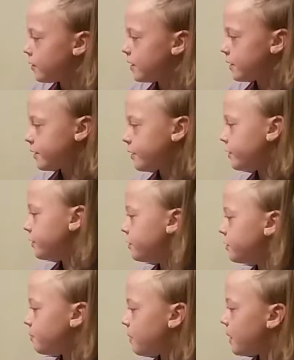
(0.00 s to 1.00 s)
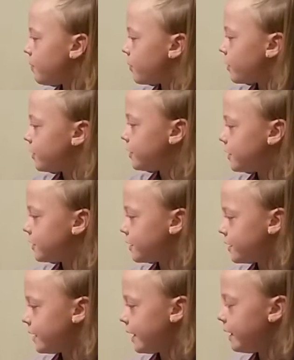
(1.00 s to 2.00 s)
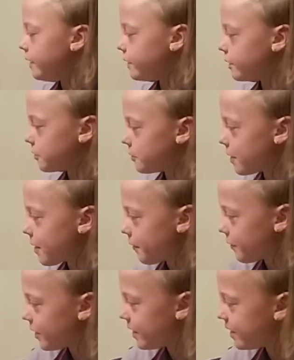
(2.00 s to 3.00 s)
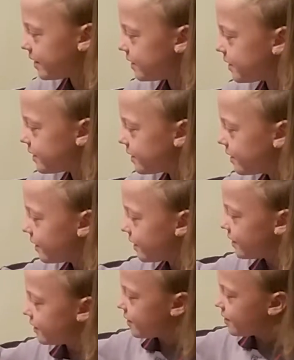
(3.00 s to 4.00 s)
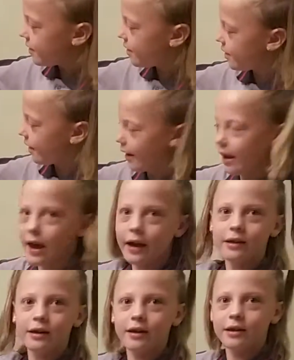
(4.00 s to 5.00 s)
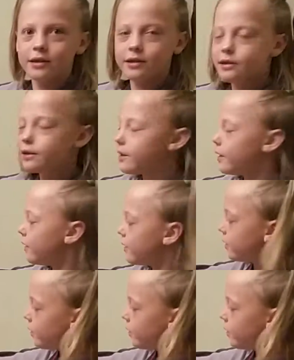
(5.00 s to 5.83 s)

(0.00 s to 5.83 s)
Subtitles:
this newspaper, this sheet, or whatever it is, a hand lens is